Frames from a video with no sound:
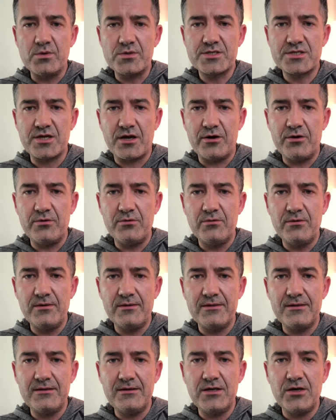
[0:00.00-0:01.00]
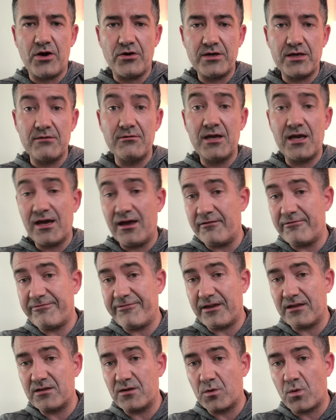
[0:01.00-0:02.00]
So you can get
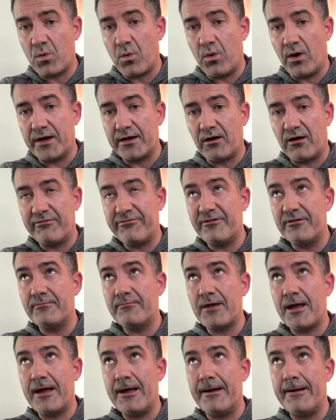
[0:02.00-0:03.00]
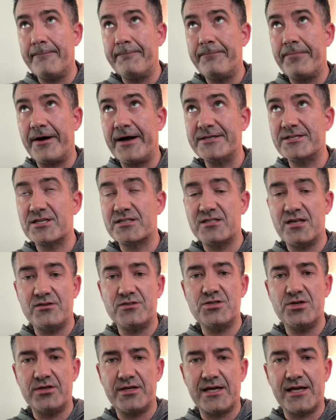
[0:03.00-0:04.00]
affected quite often by just that
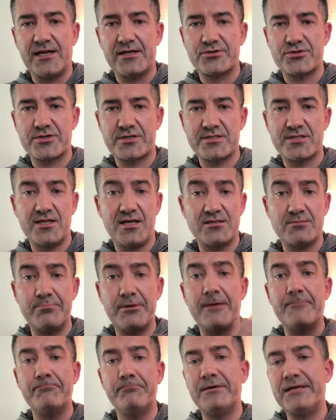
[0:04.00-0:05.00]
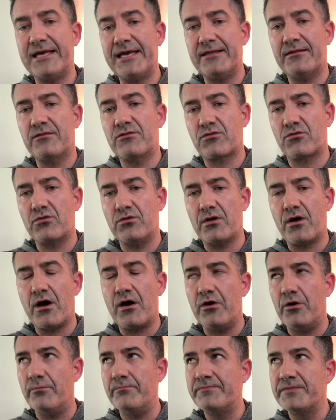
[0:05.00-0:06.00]
dirty electricity that's being bled through the
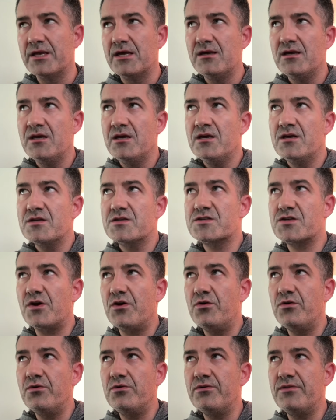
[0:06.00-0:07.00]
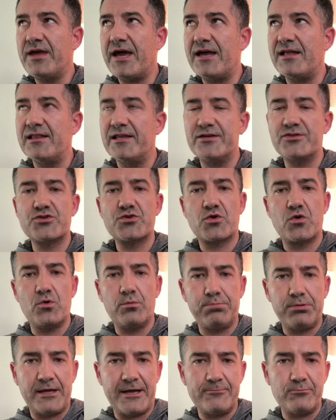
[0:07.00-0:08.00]
home. So that electrical
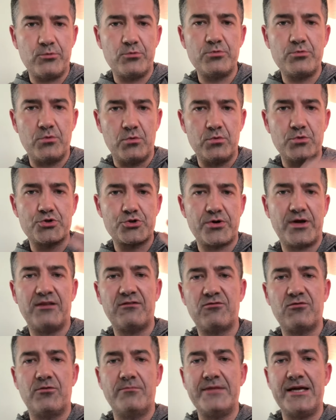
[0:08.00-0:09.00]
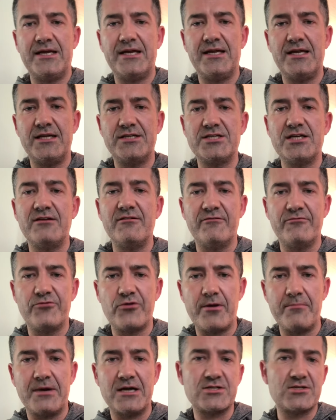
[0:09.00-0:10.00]
plug will transform that energy
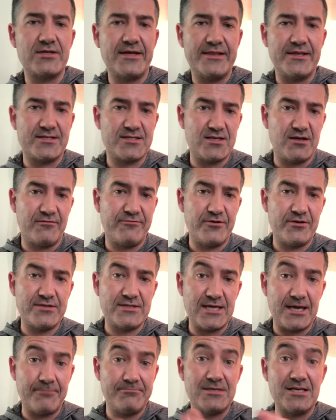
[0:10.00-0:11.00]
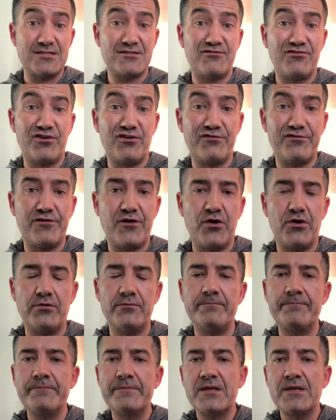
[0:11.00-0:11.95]
very much like the cell phone tab does for your phone.